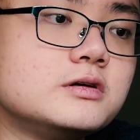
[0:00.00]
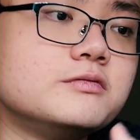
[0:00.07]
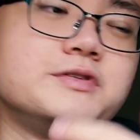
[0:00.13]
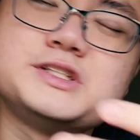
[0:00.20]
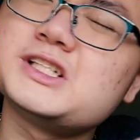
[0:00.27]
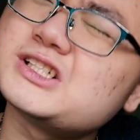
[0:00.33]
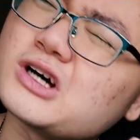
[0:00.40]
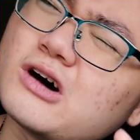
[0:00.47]

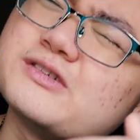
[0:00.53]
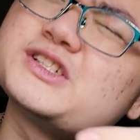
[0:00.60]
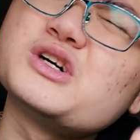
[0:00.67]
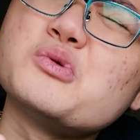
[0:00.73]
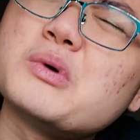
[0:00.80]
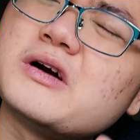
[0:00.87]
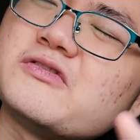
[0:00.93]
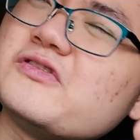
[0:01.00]
This is also
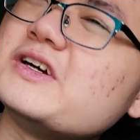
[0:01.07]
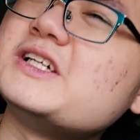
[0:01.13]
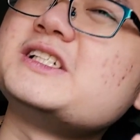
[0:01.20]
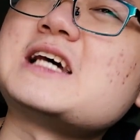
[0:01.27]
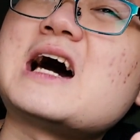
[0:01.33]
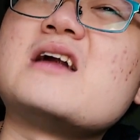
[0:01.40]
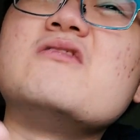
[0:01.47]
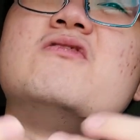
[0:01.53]
where things
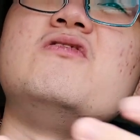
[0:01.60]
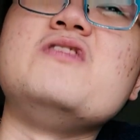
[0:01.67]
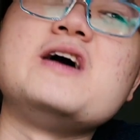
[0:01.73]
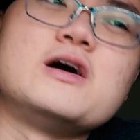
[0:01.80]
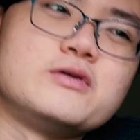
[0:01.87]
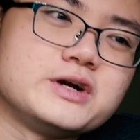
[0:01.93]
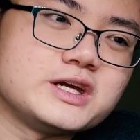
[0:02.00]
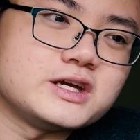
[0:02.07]
kind of
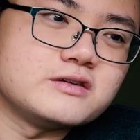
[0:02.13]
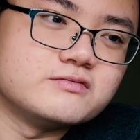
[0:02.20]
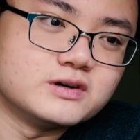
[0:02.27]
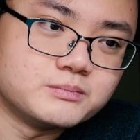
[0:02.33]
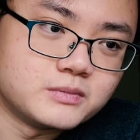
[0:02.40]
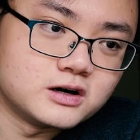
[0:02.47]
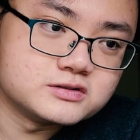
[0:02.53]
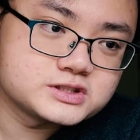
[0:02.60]
vary the
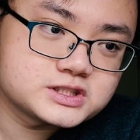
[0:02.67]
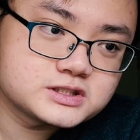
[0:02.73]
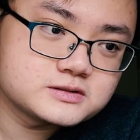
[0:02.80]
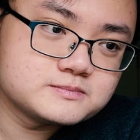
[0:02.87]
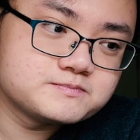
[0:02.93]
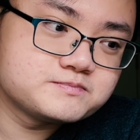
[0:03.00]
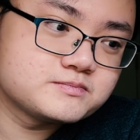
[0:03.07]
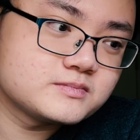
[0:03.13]
most.
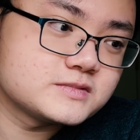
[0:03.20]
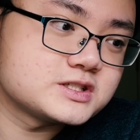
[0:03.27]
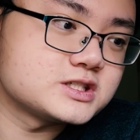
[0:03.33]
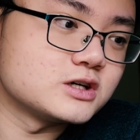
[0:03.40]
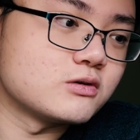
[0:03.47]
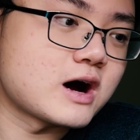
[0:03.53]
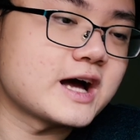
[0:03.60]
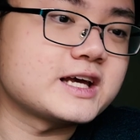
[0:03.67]

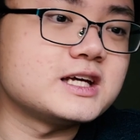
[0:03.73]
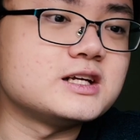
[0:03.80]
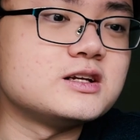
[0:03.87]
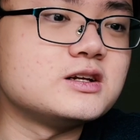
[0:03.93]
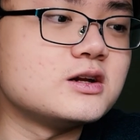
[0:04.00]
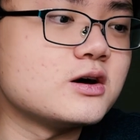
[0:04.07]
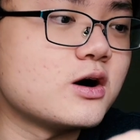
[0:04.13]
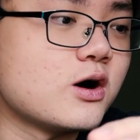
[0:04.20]
So I
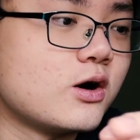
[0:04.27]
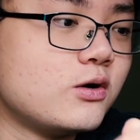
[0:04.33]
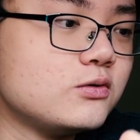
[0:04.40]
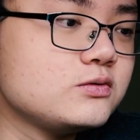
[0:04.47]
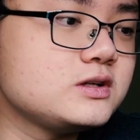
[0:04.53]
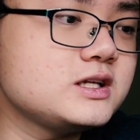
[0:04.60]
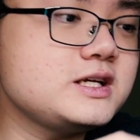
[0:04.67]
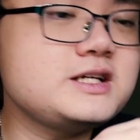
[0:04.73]
can
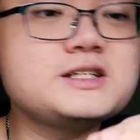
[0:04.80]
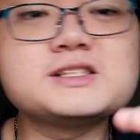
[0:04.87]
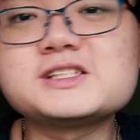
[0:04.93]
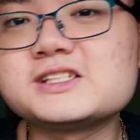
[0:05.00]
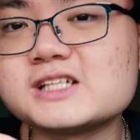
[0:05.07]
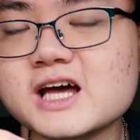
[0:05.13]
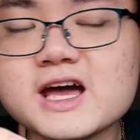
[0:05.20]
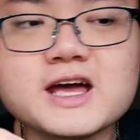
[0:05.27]
only
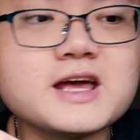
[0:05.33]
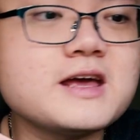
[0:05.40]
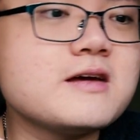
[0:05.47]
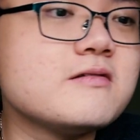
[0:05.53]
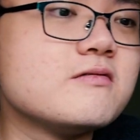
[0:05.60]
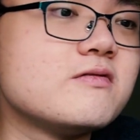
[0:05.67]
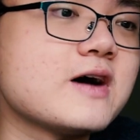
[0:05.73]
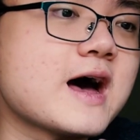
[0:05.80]
say
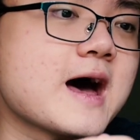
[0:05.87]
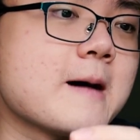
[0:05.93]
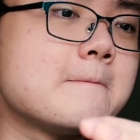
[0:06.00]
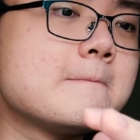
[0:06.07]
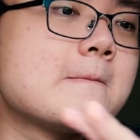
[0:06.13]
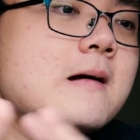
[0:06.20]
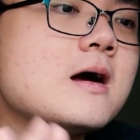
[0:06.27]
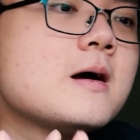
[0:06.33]
that
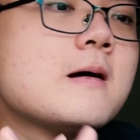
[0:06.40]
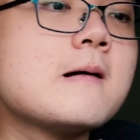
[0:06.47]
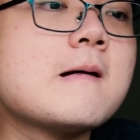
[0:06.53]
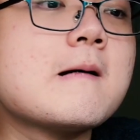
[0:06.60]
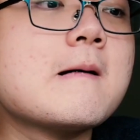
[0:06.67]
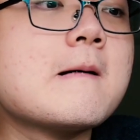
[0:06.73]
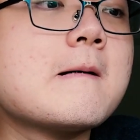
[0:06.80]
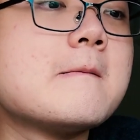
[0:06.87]

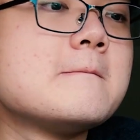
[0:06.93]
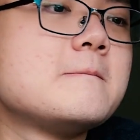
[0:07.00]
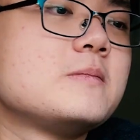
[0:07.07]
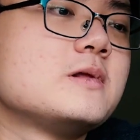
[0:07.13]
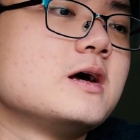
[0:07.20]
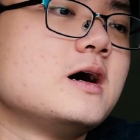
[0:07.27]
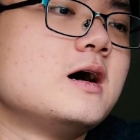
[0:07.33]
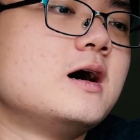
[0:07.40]

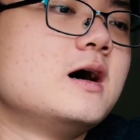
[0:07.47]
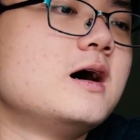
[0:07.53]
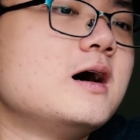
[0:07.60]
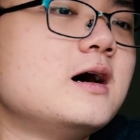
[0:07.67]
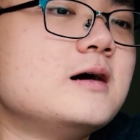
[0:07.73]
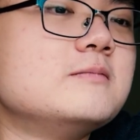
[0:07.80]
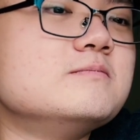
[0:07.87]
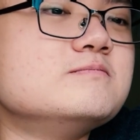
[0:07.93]

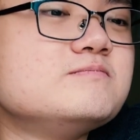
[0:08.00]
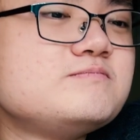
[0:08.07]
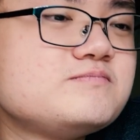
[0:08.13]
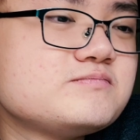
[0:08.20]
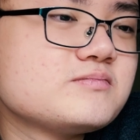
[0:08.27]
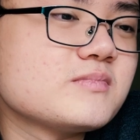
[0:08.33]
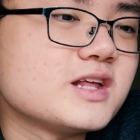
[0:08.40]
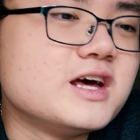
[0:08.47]
um,
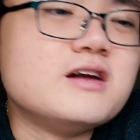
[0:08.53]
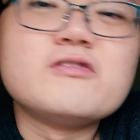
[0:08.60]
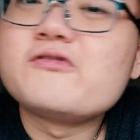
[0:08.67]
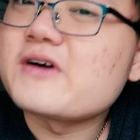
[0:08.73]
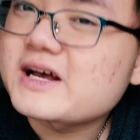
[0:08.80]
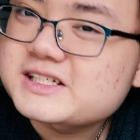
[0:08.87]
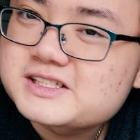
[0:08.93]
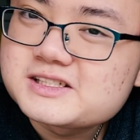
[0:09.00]
it
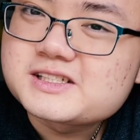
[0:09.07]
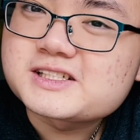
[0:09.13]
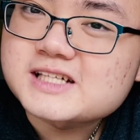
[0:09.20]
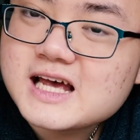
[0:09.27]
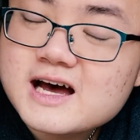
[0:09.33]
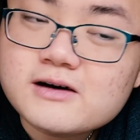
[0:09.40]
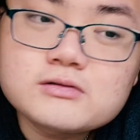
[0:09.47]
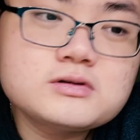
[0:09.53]
affects the
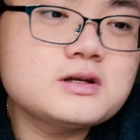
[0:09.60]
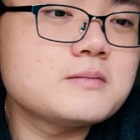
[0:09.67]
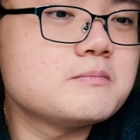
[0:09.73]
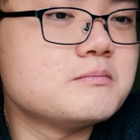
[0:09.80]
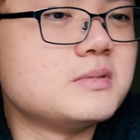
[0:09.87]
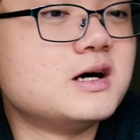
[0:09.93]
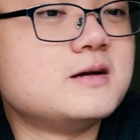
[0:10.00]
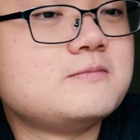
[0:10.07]
sound,
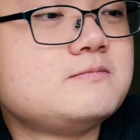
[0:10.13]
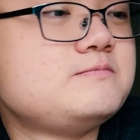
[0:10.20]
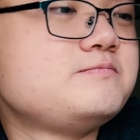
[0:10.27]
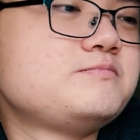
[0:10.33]
but